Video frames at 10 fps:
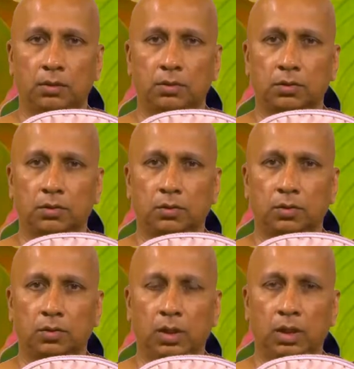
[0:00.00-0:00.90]

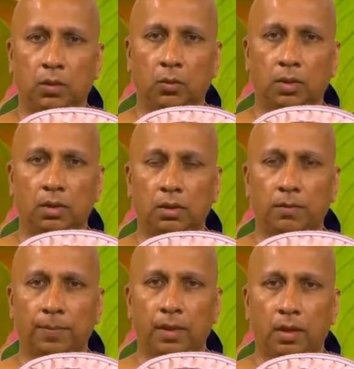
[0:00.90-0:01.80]
So in the
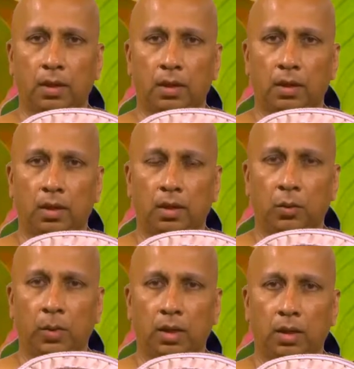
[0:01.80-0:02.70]
world
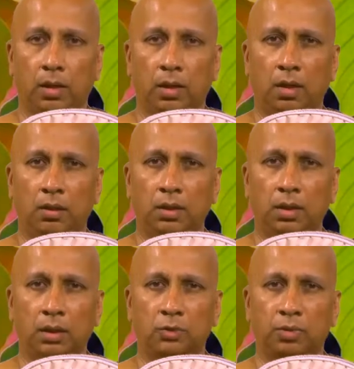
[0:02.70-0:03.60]
where
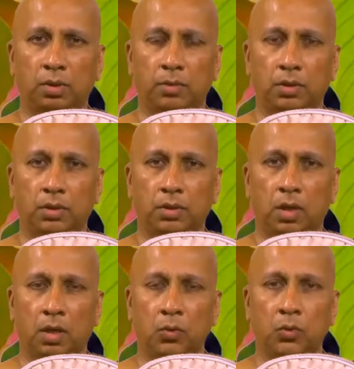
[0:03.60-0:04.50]
nothing is permanent,
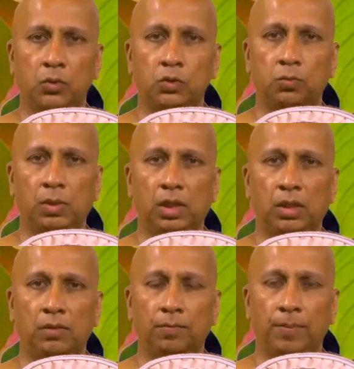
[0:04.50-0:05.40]
how could you
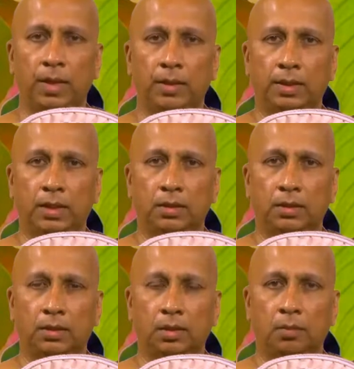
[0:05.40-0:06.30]
believe that
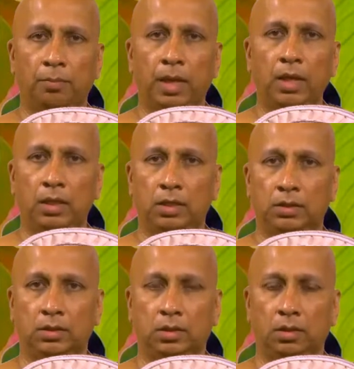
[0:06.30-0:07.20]
a pain
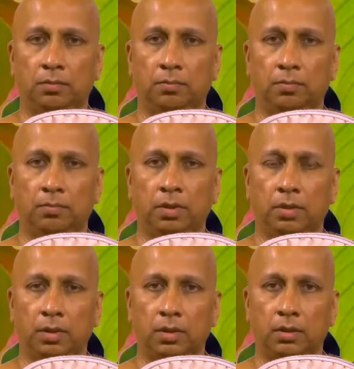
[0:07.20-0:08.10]
is
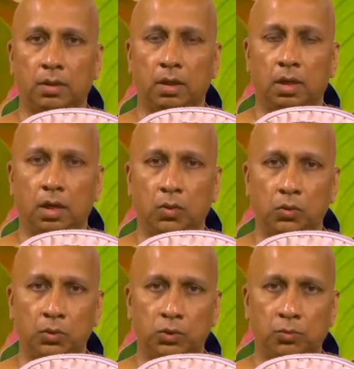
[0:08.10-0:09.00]
permanent? How
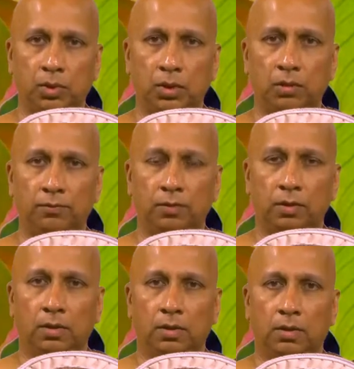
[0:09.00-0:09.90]
could you believe
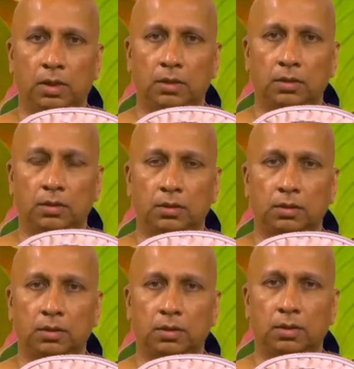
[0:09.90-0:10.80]

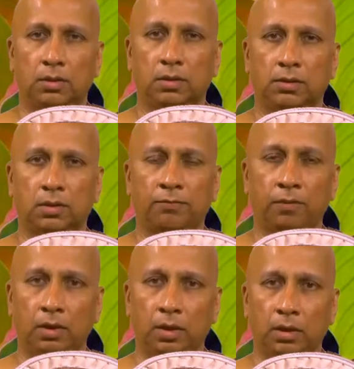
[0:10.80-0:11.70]
that
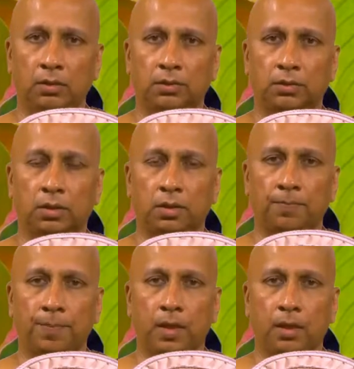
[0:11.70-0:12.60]
suffering is
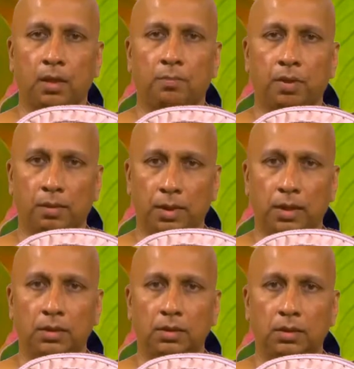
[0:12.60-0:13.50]

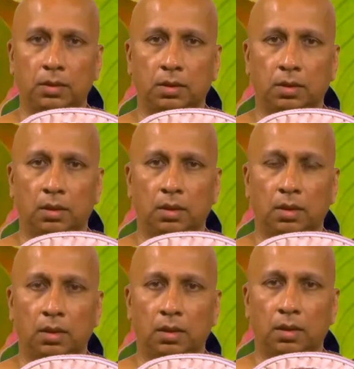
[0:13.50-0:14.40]
permanent?
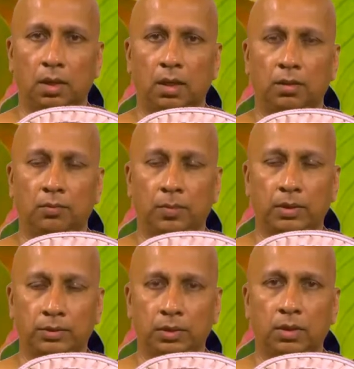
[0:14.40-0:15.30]

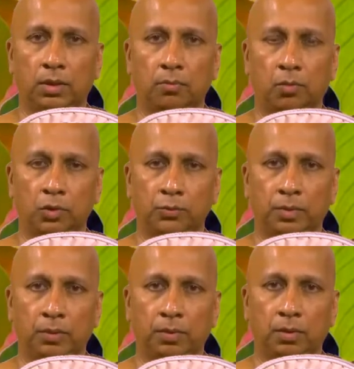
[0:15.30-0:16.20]
But still, most
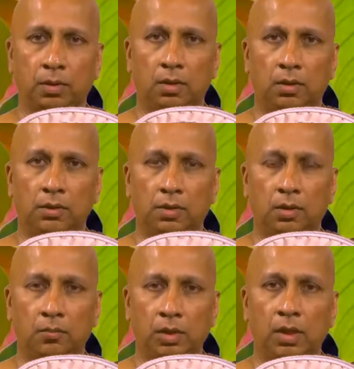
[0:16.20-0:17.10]
people
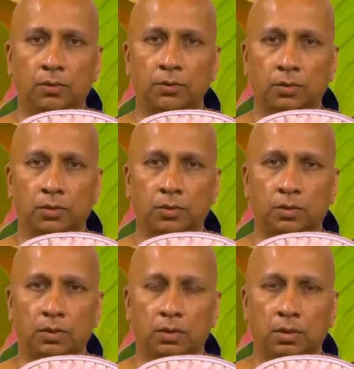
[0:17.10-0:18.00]
believe so,
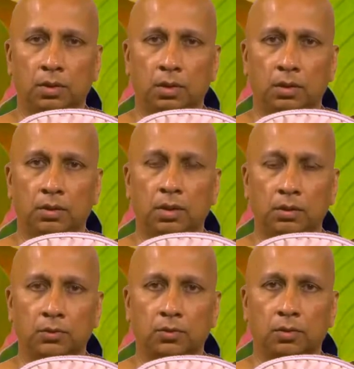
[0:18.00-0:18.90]

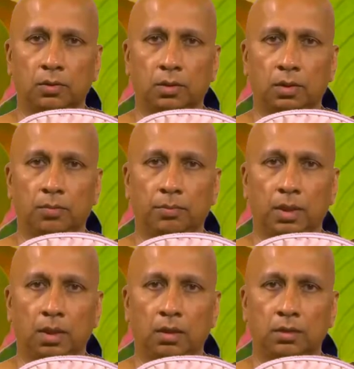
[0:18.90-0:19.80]
think so,
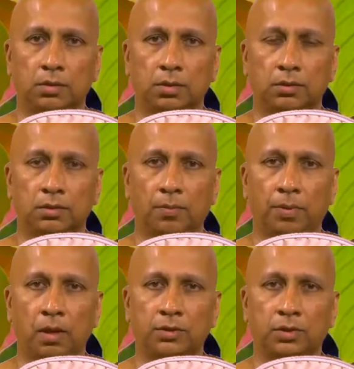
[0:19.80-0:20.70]
because
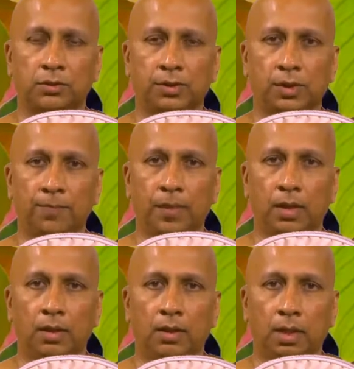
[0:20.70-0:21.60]
subconsciously
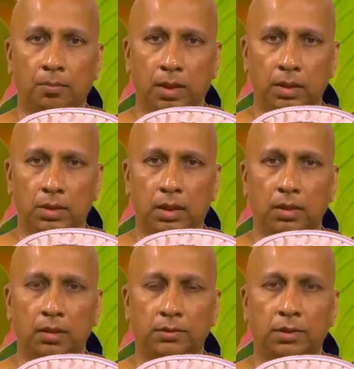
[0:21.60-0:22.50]
they
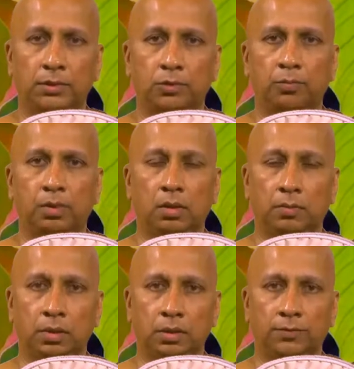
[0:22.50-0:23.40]
maintain a sense of
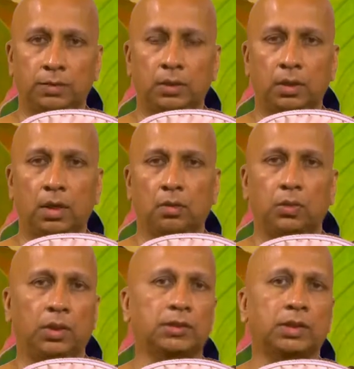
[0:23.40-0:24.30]
permanence with regard to
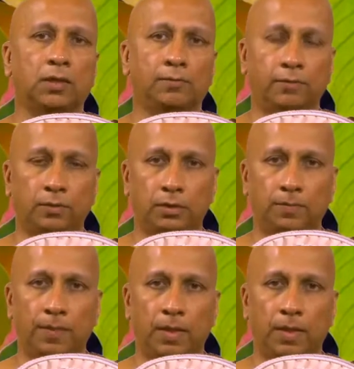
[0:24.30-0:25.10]
their selfhood.